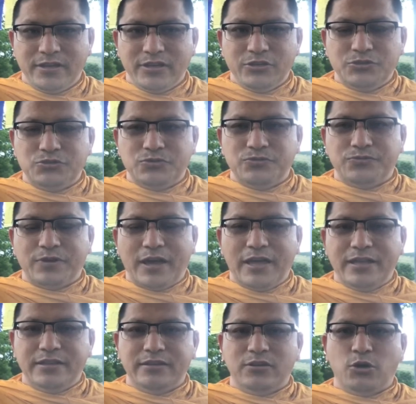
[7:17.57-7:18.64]
is to
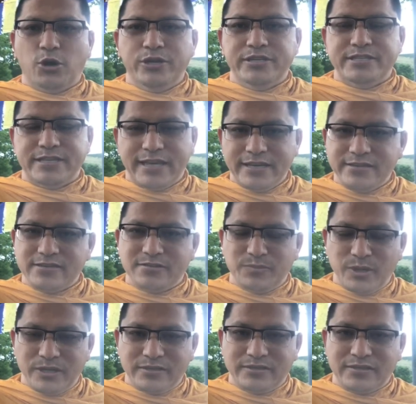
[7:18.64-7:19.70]
find the
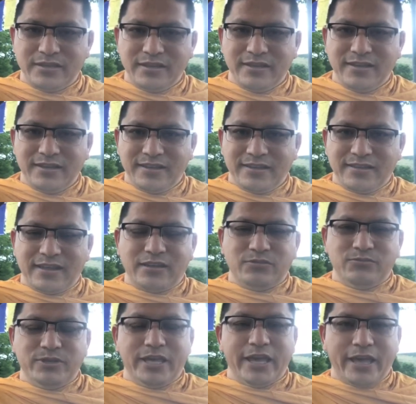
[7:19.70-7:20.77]
contentment
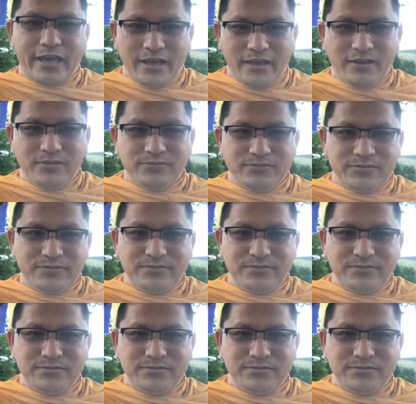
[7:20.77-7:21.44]
that we have.